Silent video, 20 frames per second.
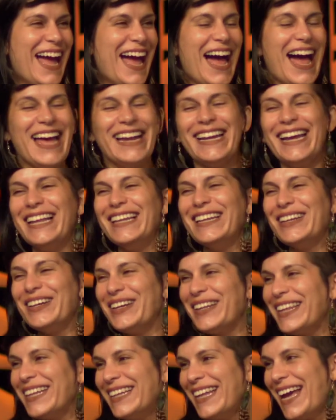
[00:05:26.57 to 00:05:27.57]
and I
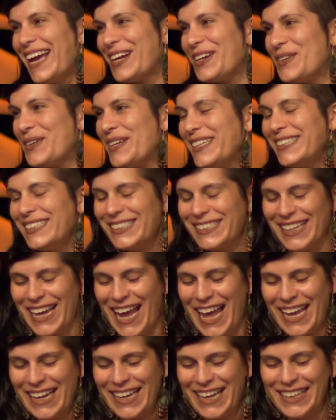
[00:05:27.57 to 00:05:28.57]
learned the language,
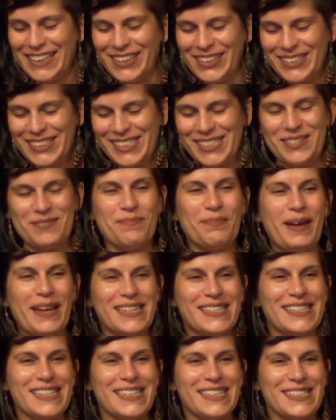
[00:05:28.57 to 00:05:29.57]
and I learned some
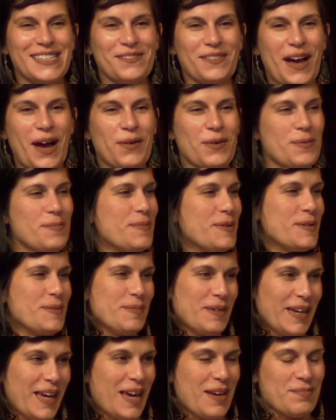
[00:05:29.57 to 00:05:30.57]
basics of how a bill
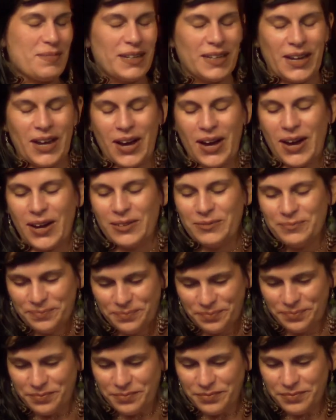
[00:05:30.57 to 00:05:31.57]
became a law.
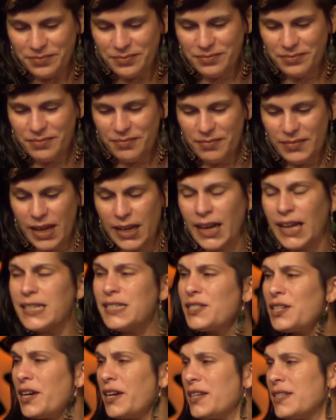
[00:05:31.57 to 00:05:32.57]
And I
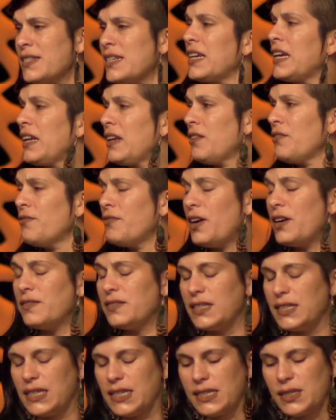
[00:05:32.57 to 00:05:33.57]
started to get involved
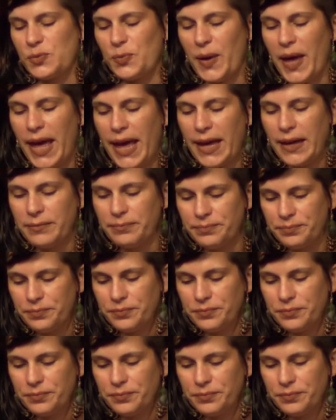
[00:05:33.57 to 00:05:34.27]
in this way.